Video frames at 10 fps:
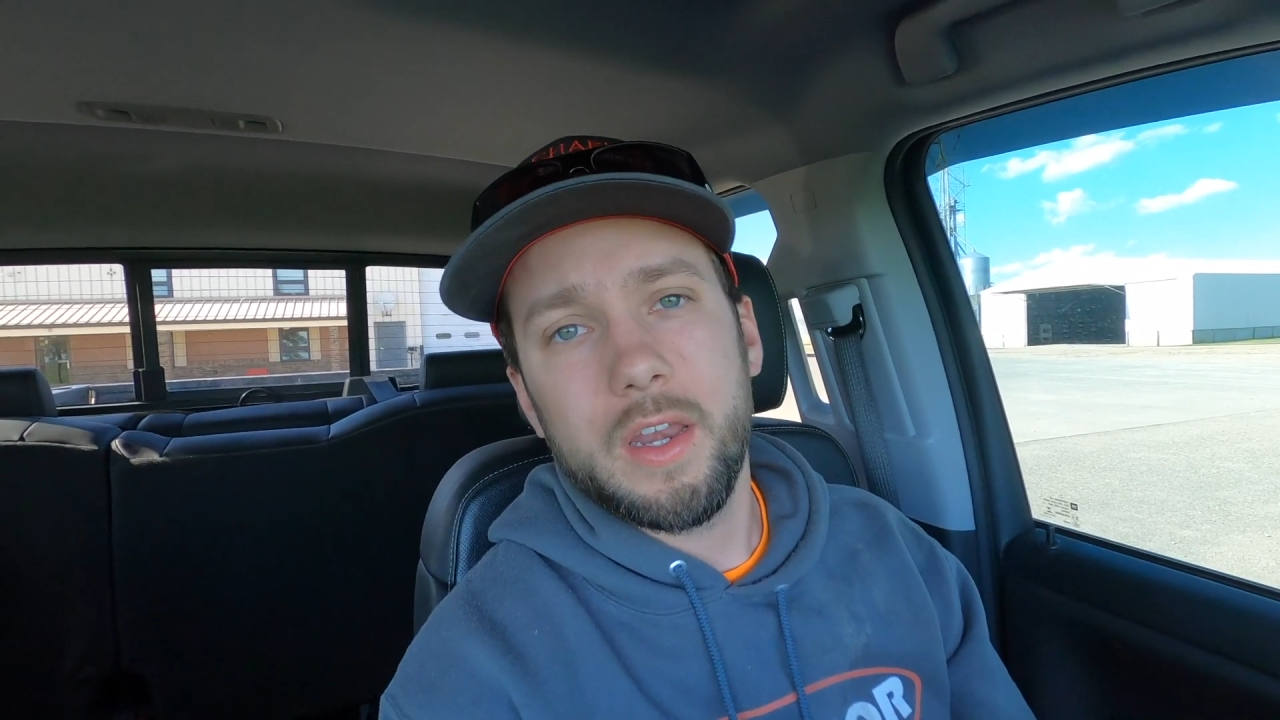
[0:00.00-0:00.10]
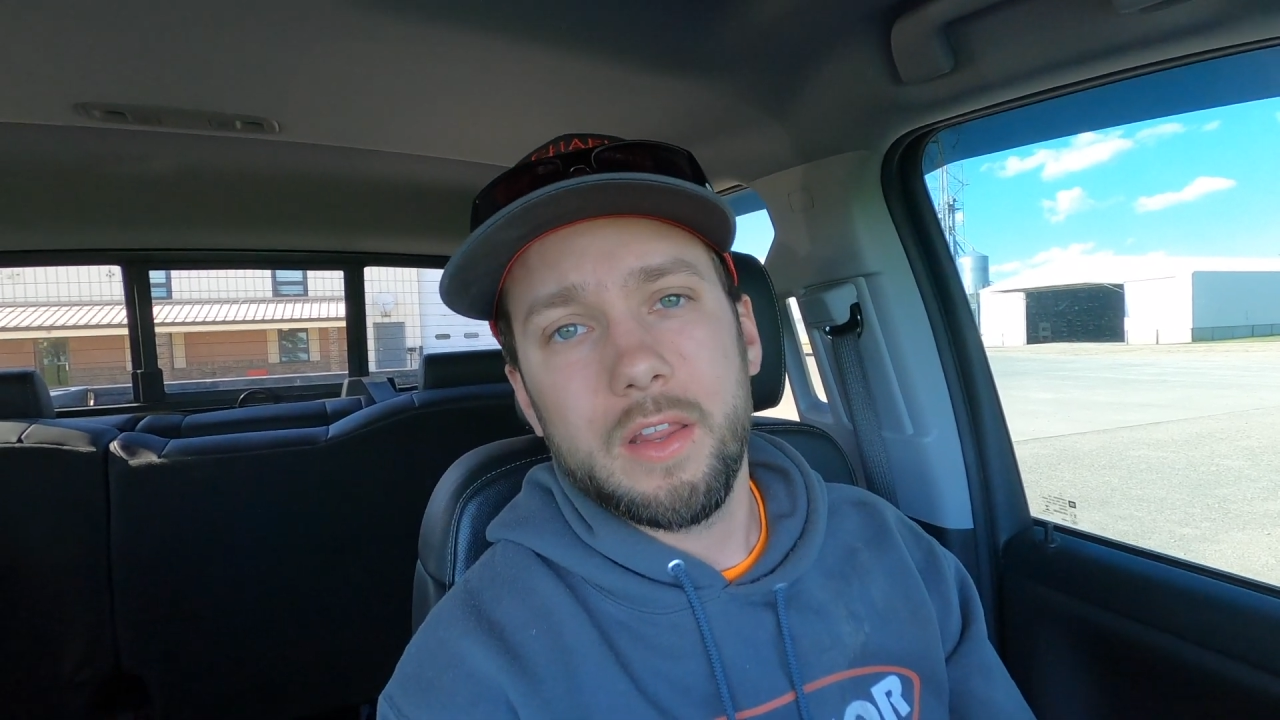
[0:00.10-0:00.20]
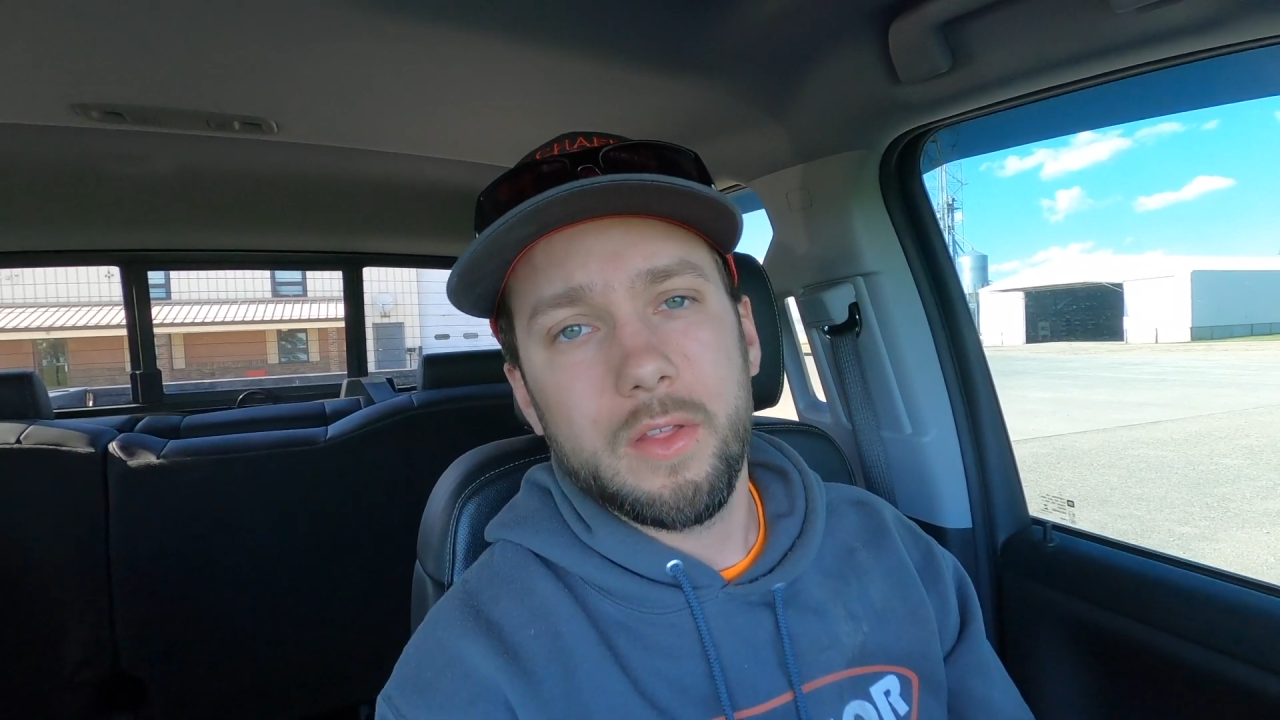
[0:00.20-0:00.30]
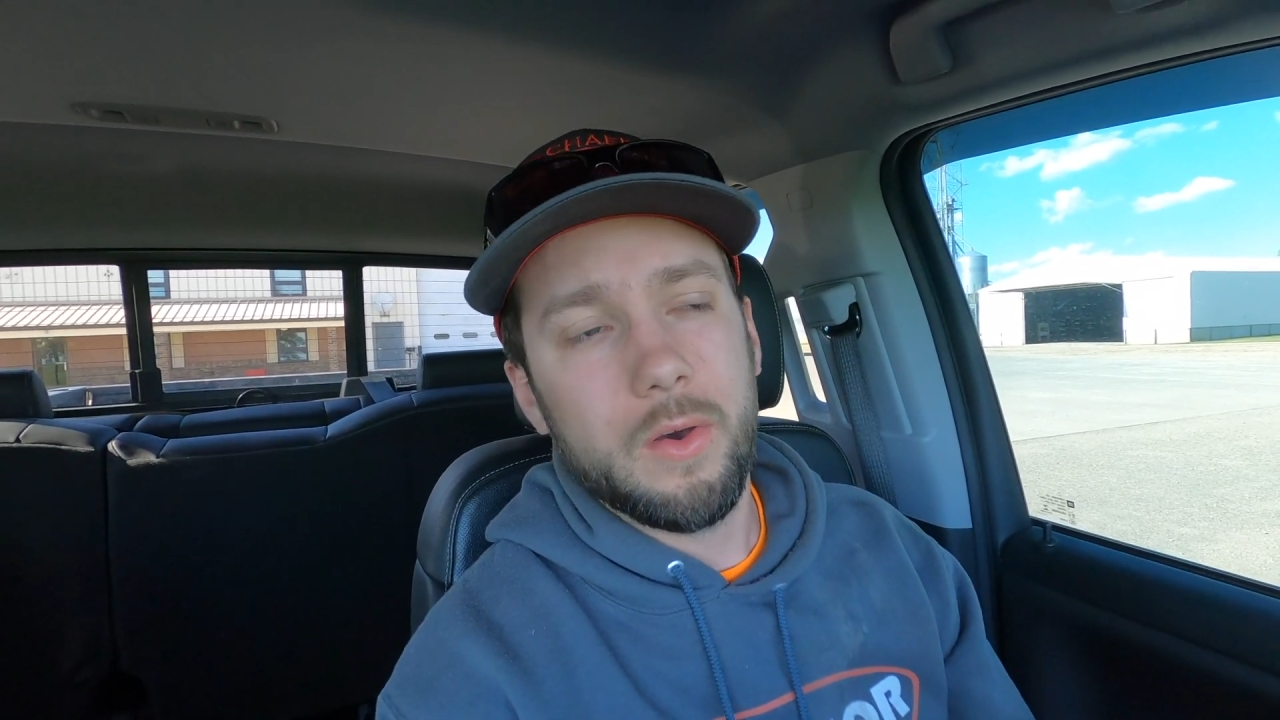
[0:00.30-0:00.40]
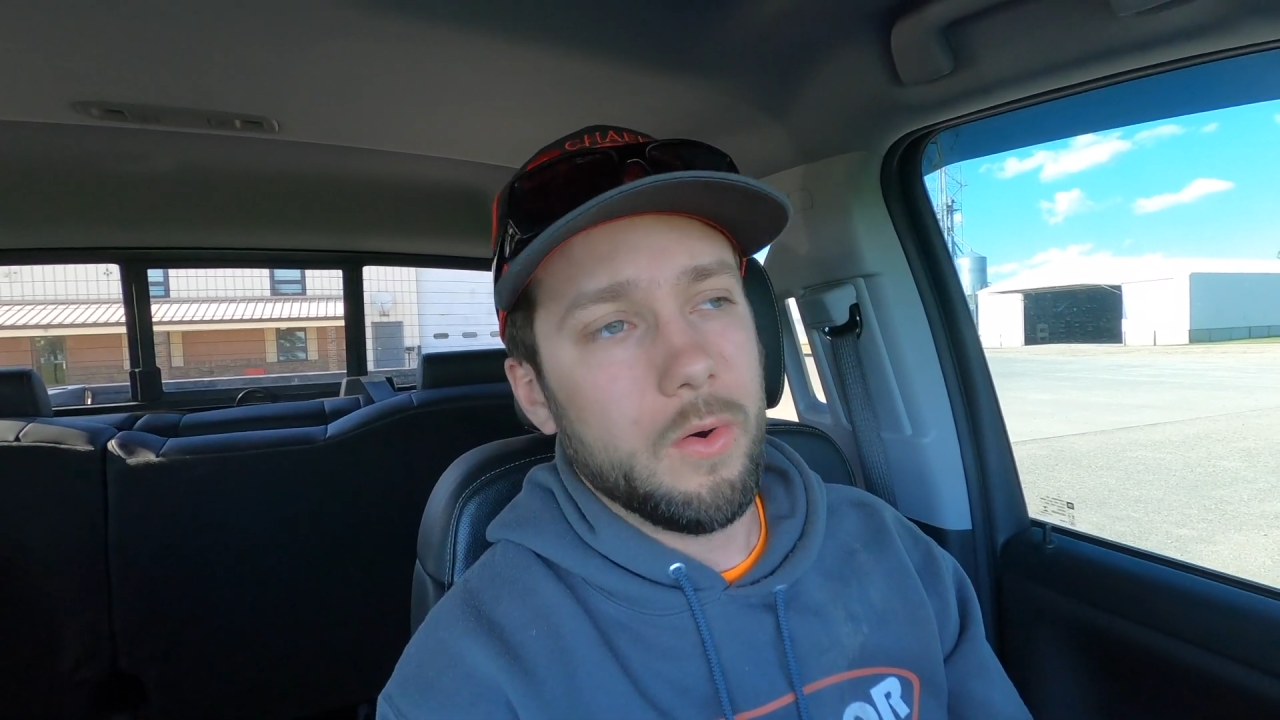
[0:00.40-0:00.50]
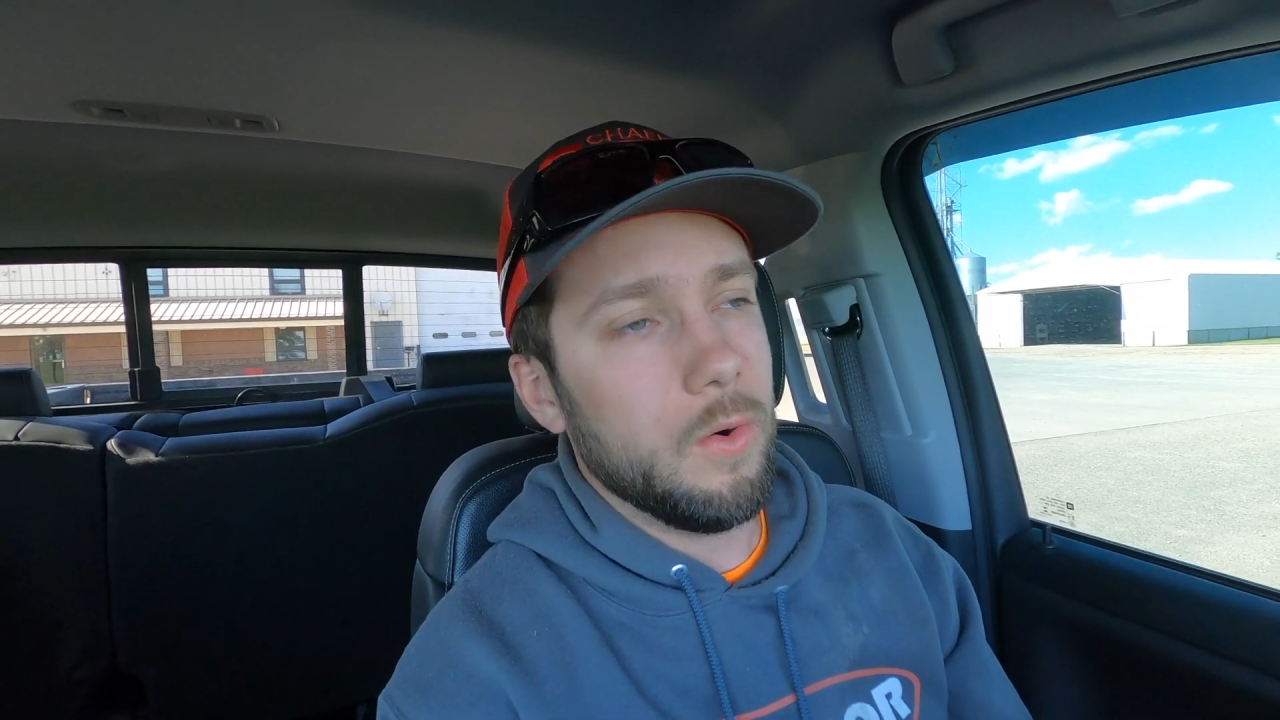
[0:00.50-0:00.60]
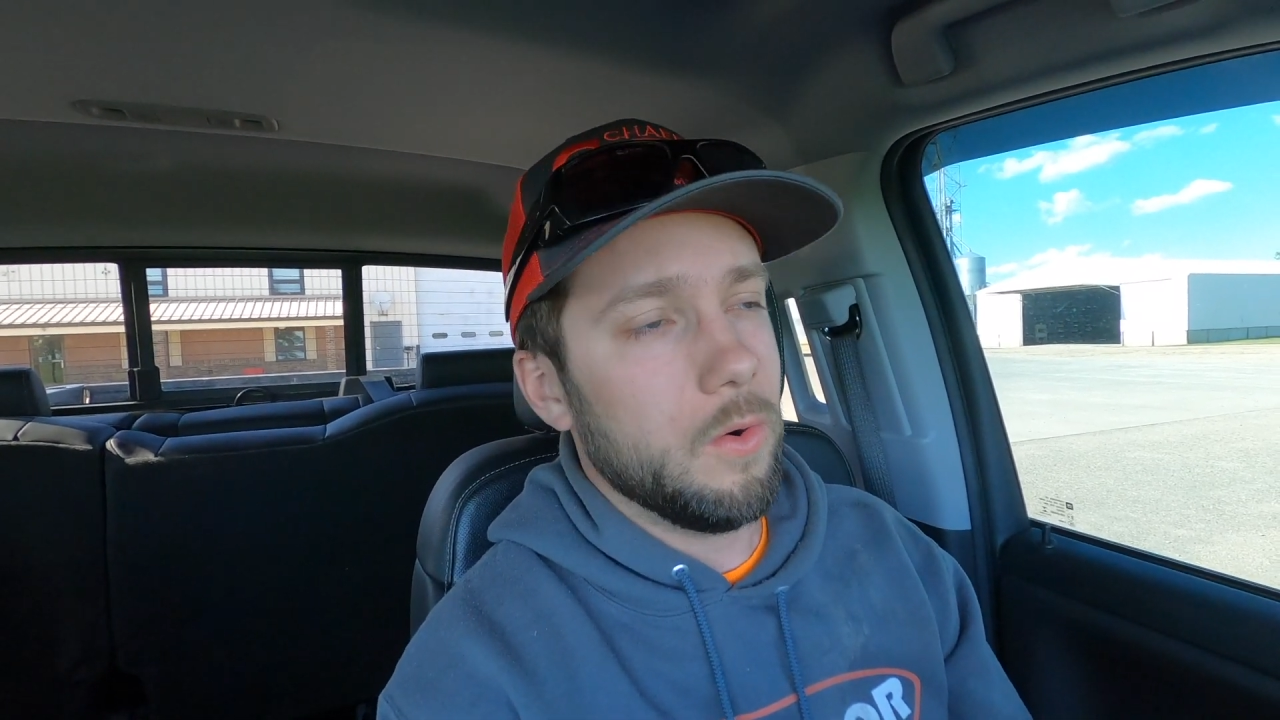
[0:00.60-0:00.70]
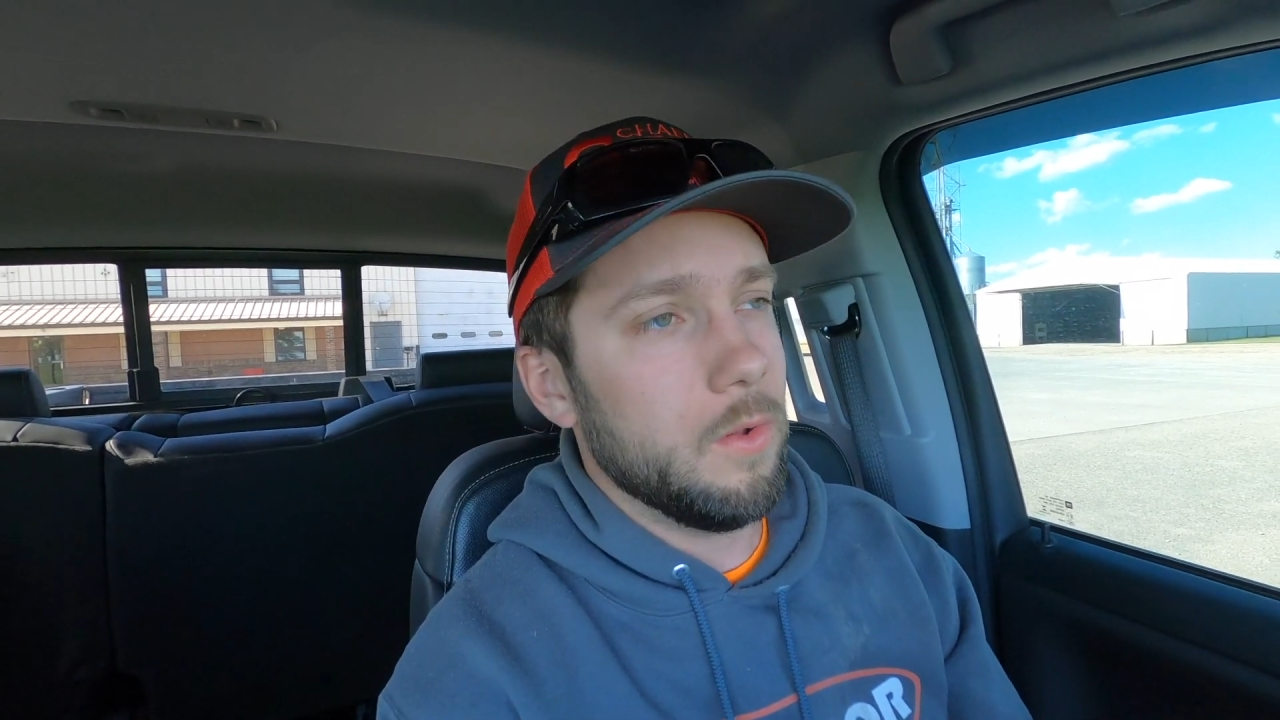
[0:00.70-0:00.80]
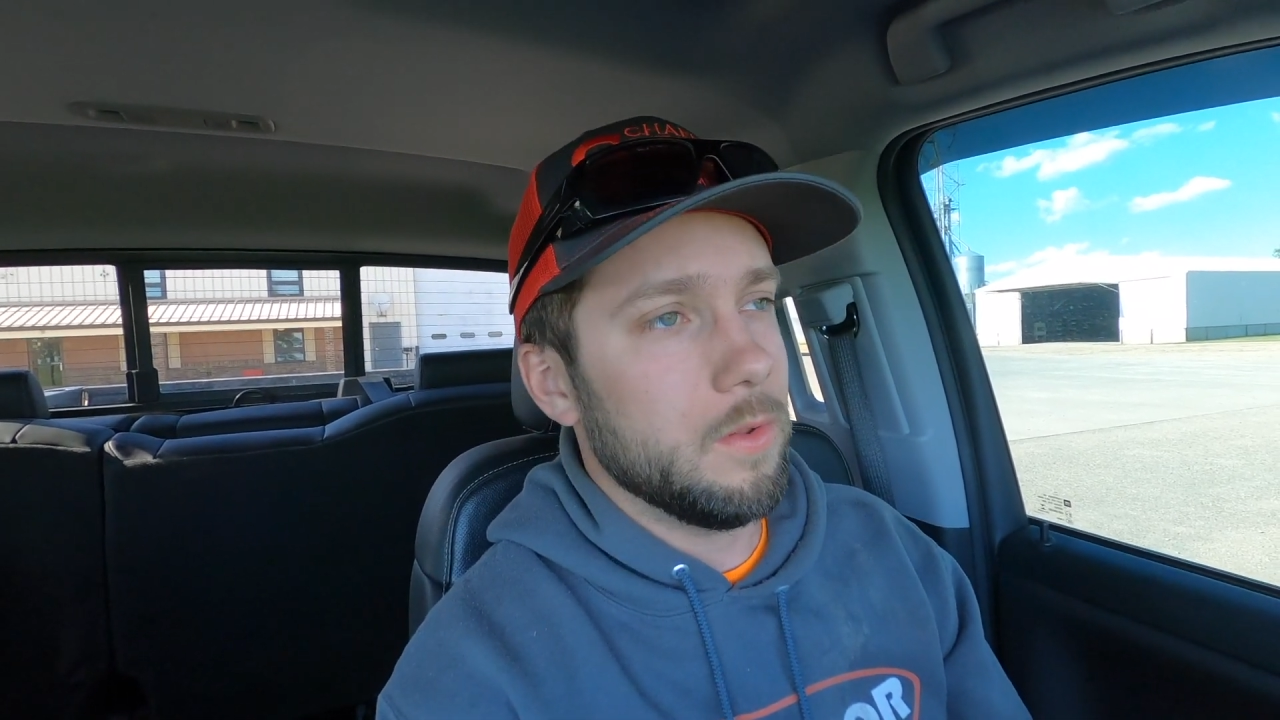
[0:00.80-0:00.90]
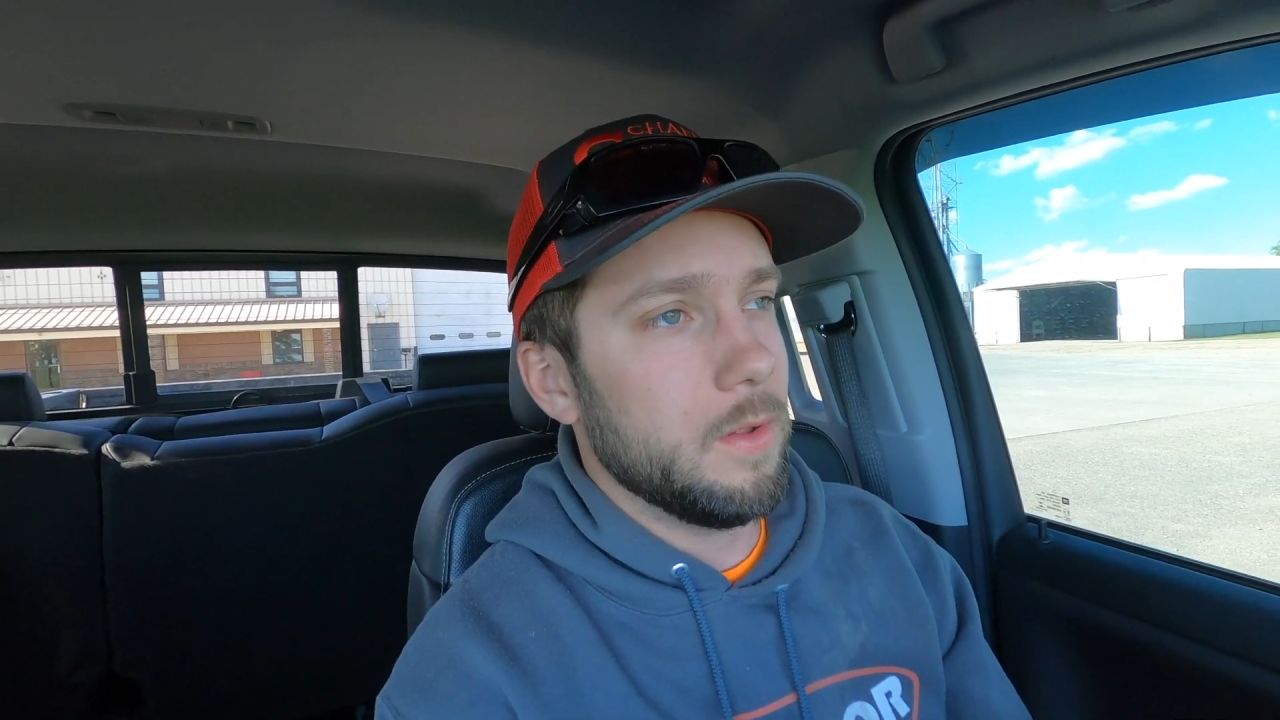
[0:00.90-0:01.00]
into the
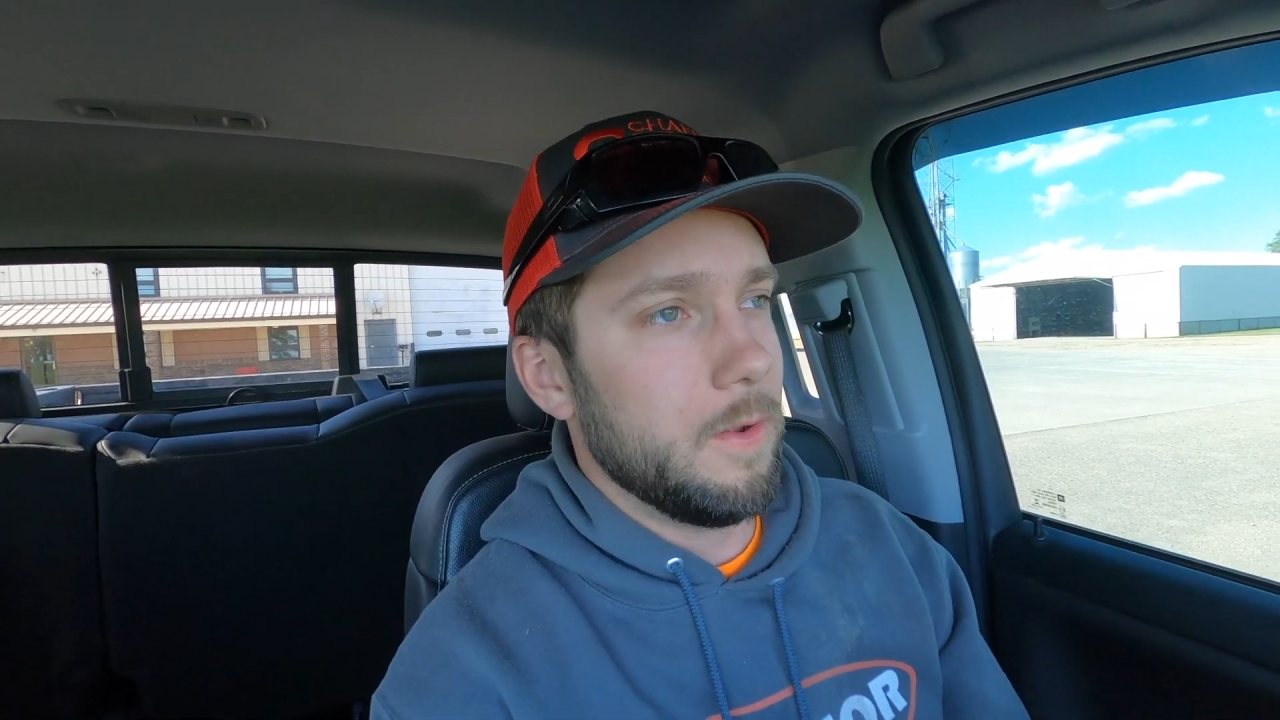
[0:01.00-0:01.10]
hole,